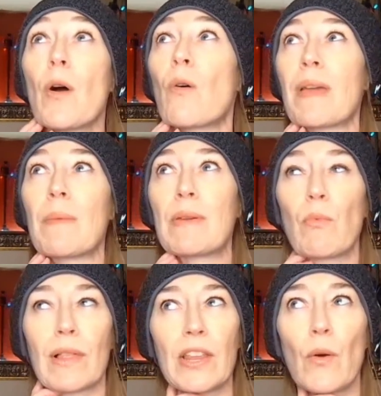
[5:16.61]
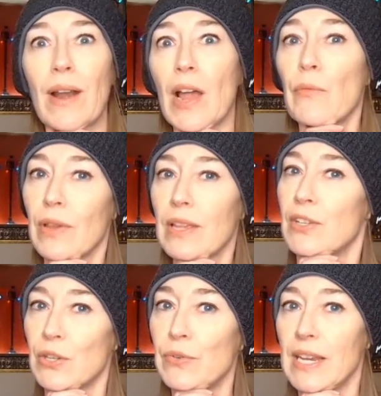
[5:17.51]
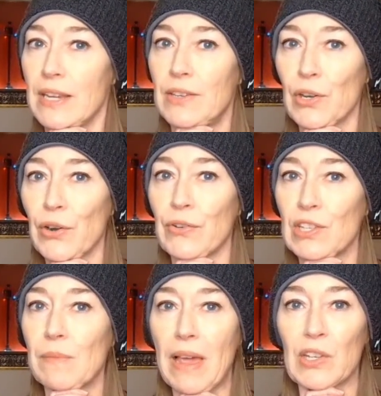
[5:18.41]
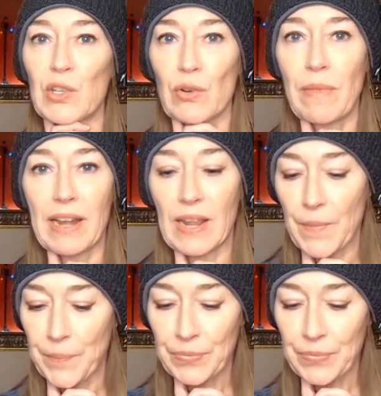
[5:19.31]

Oh, maybe, well, you know what? I really do need to earn some extra money.